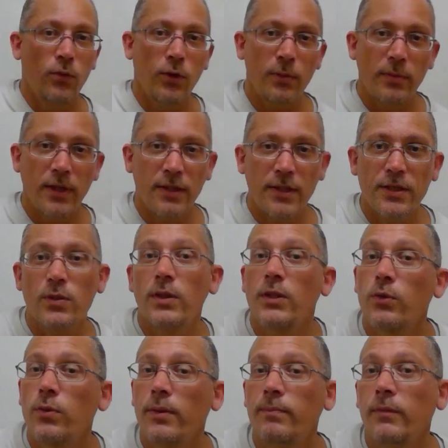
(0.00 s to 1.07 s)
What about this one?
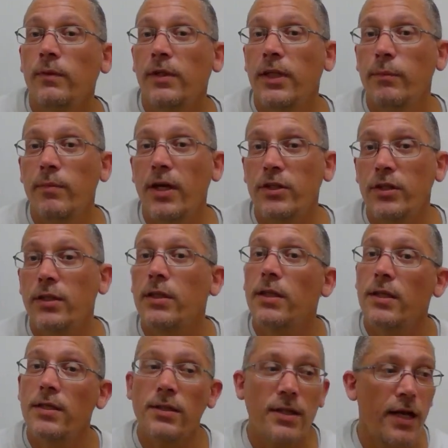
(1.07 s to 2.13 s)
This one can measure
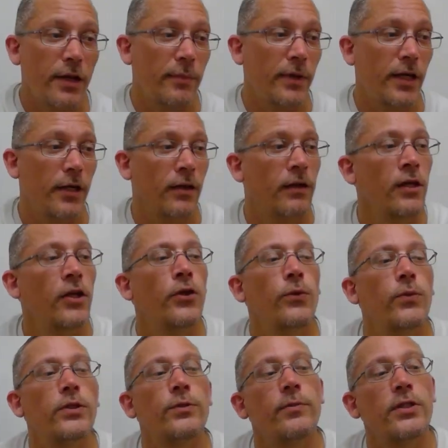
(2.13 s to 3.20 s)
to the centimeter,
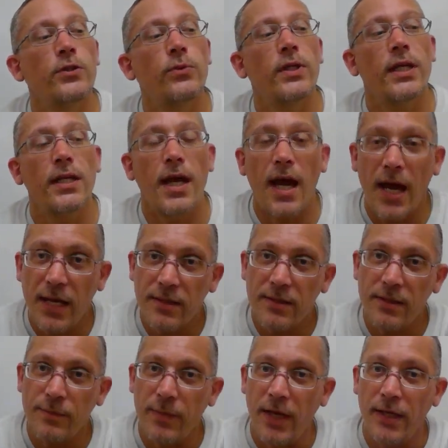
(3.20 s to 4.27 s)
which means we can
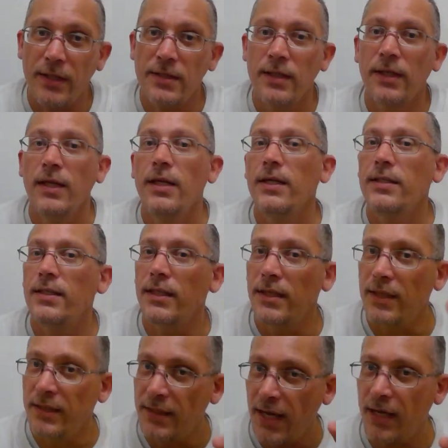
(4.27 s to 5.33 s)
estimate to
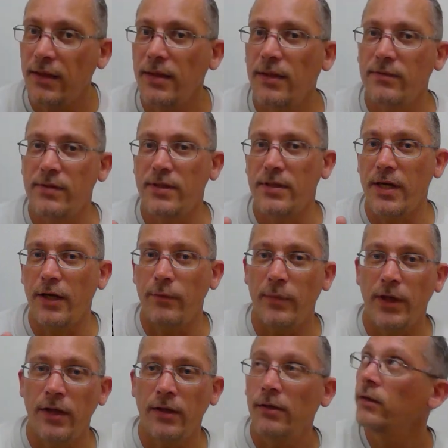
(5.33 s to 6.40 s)
the tenth of a
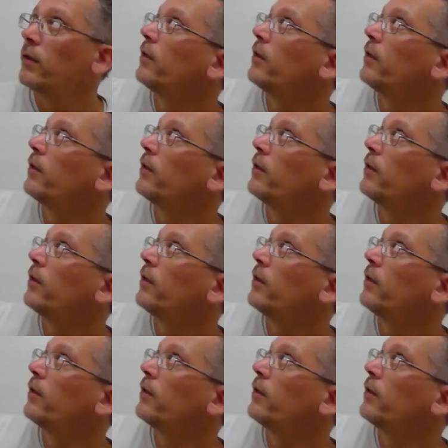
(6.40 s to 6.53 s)
centimeter.